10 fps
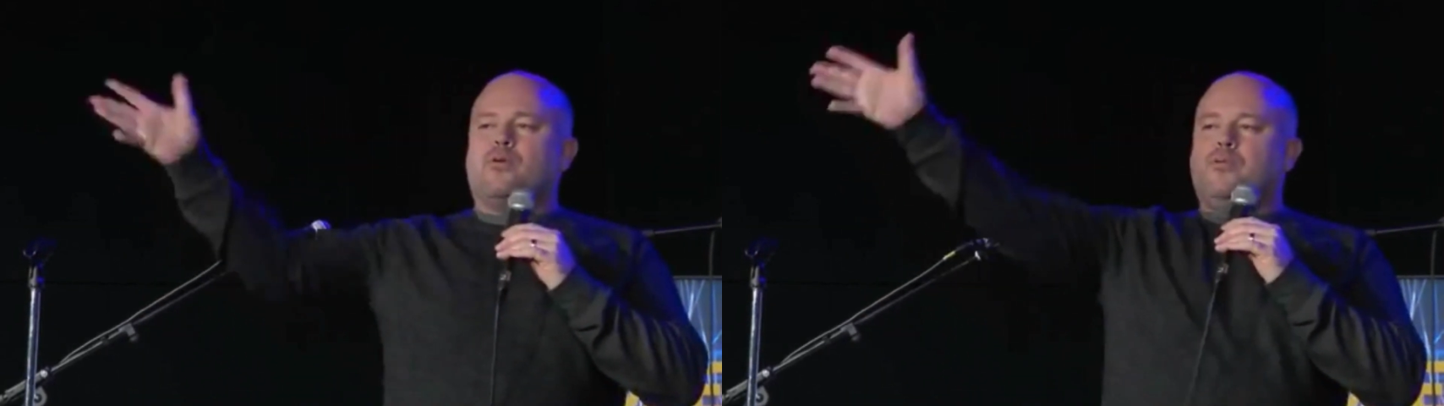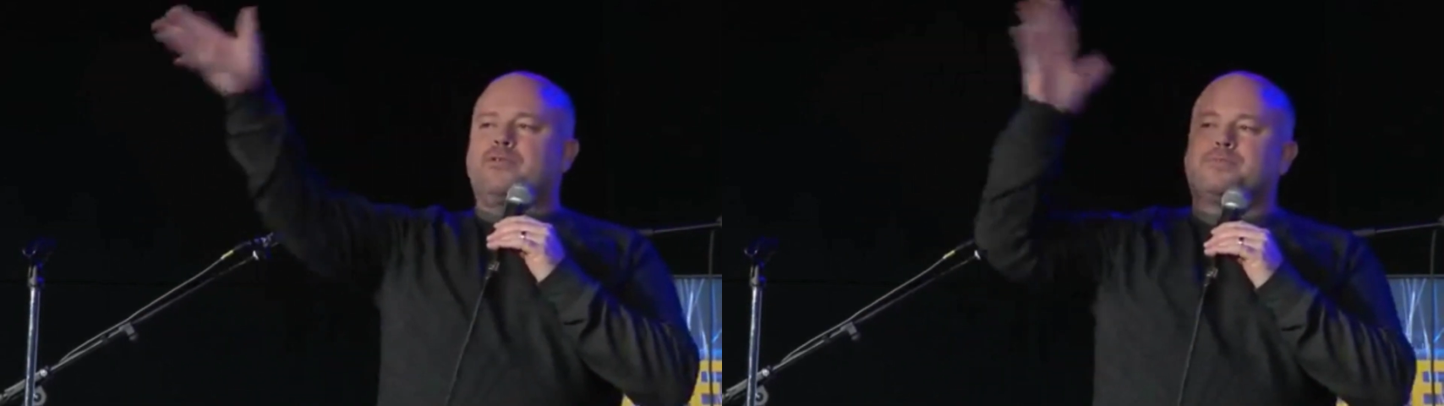
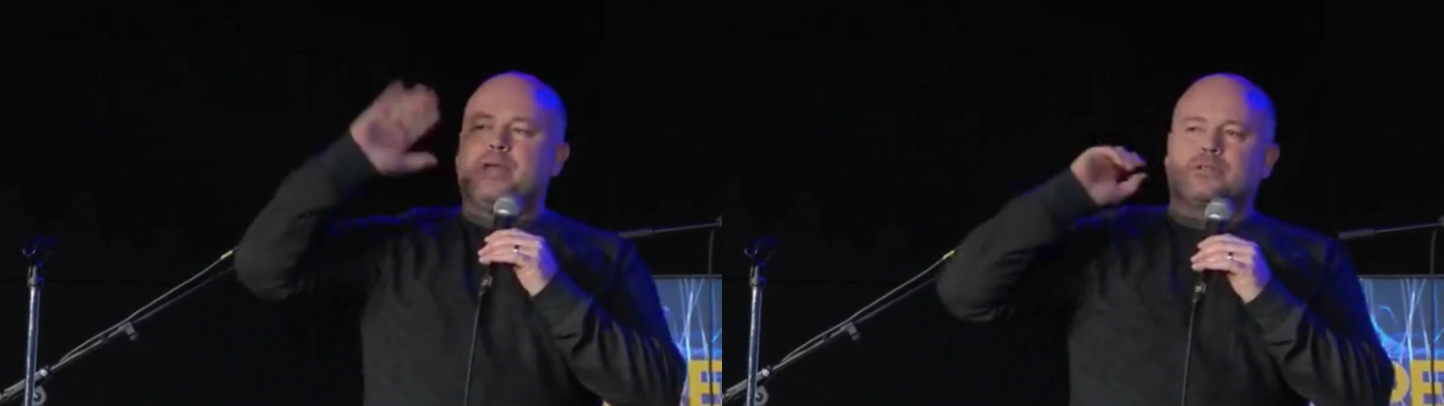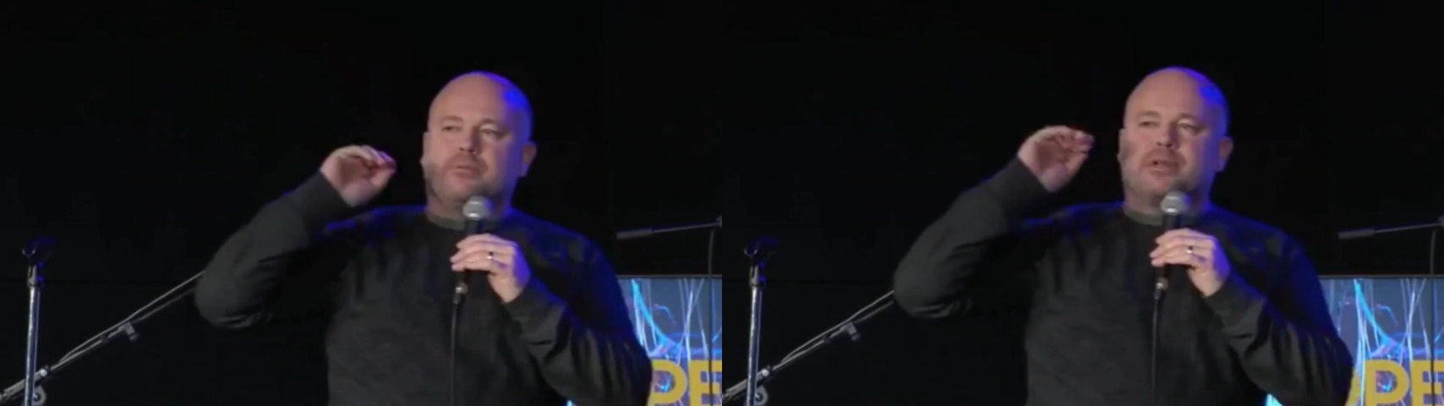We've
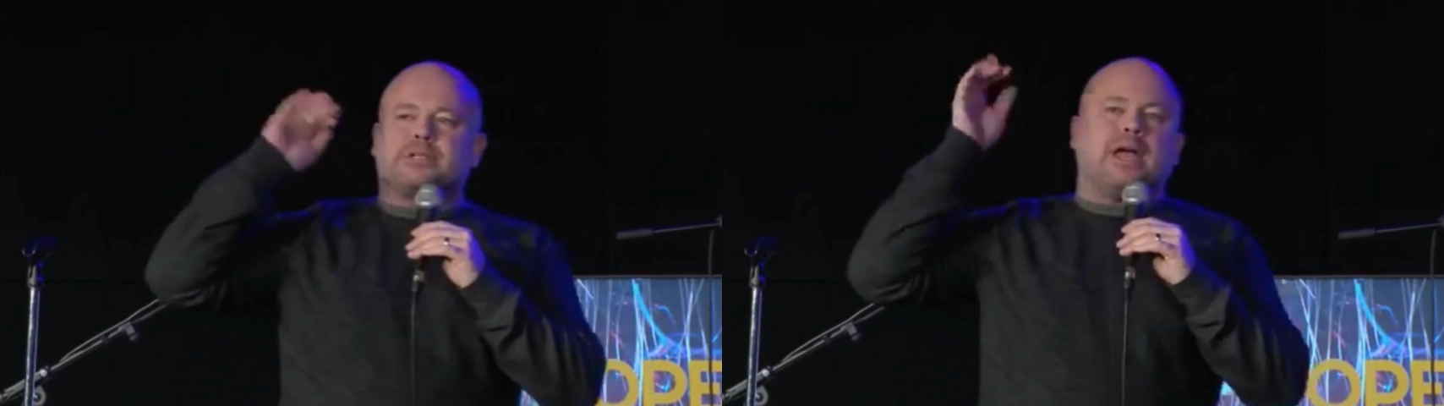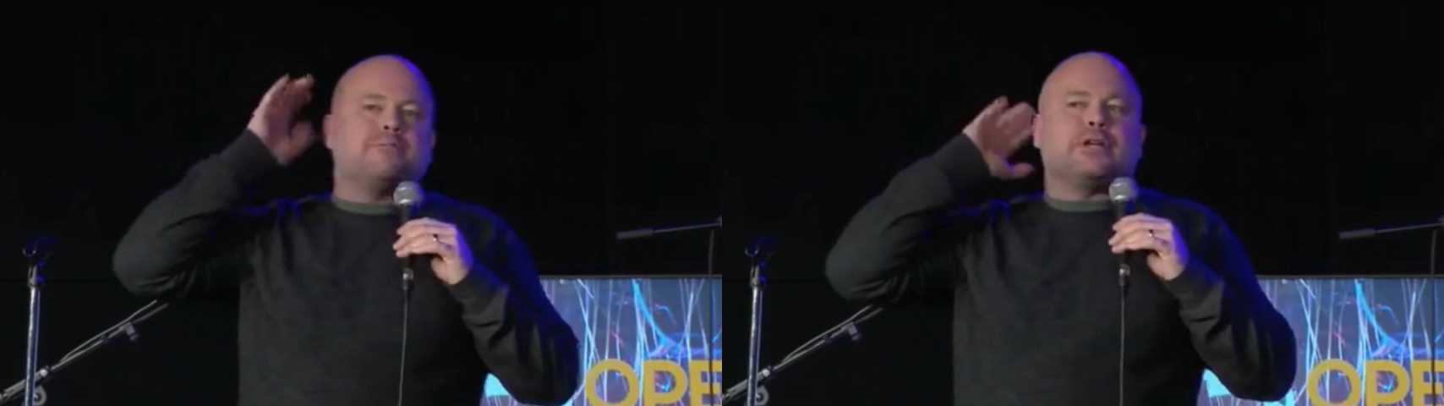spent so much
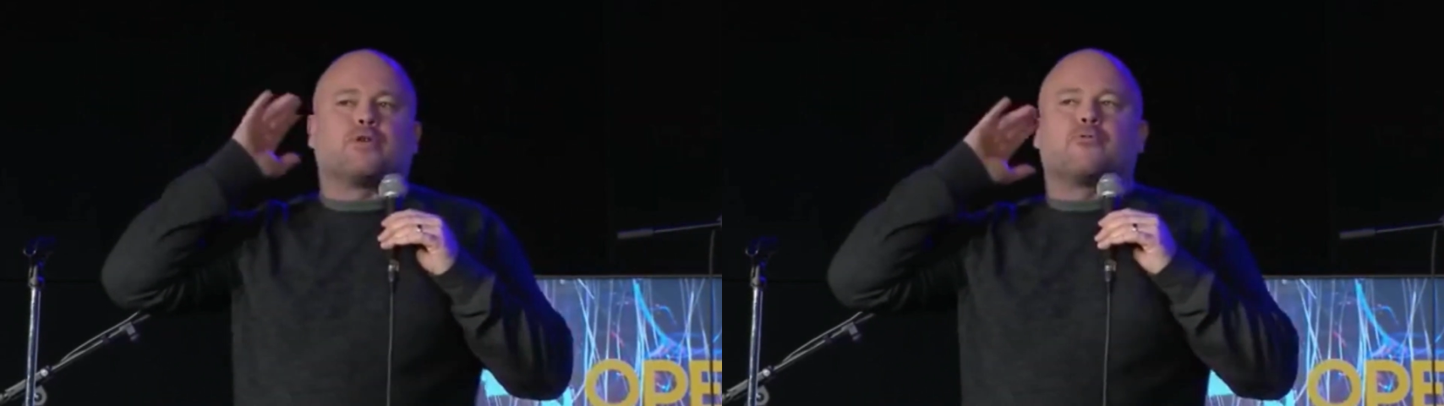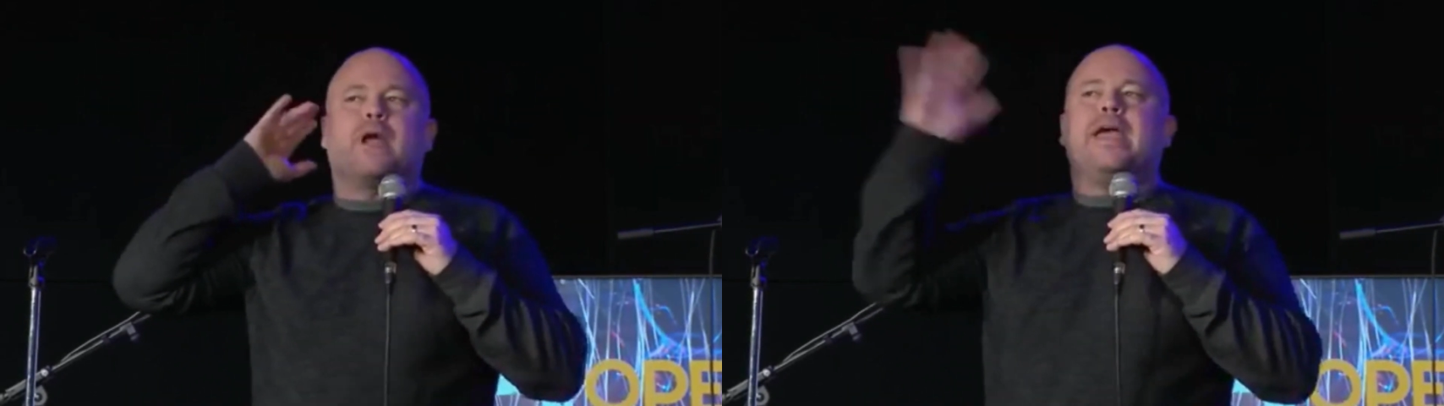time trying to
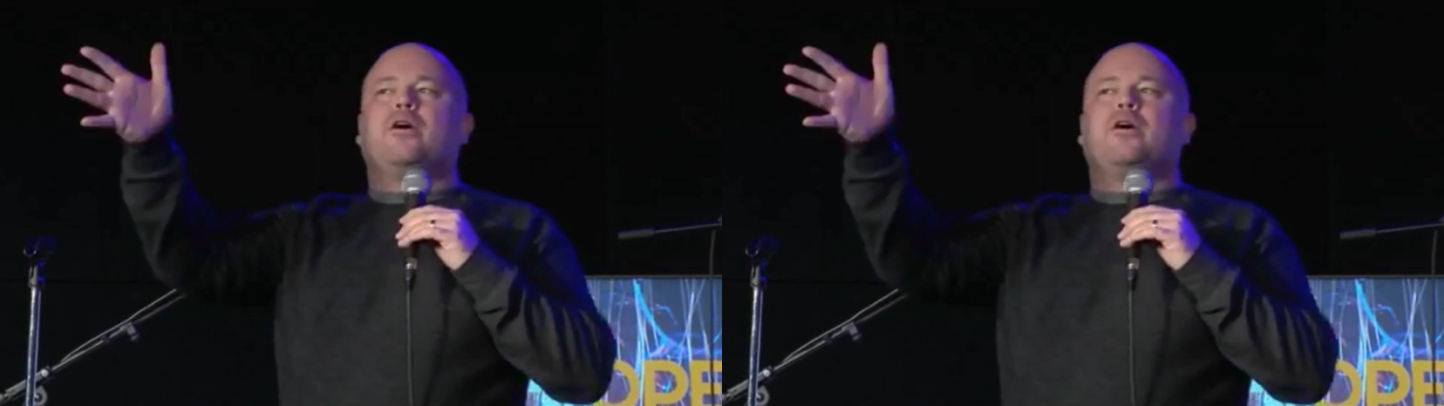write